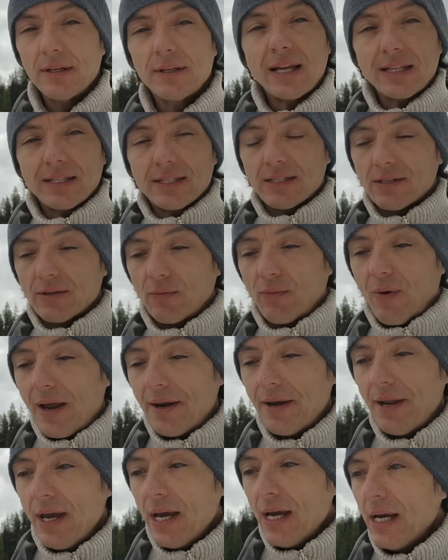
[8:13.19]
That's
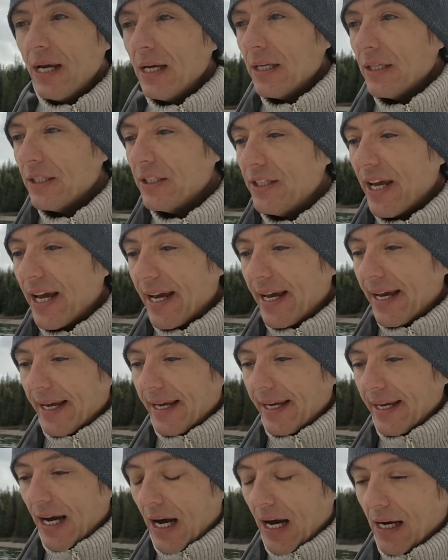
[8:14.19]
one.
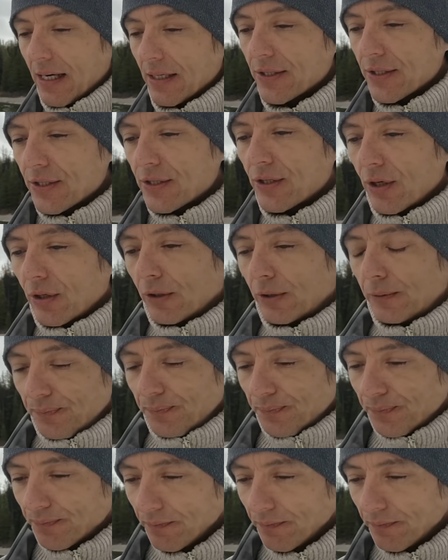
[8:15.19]
They also,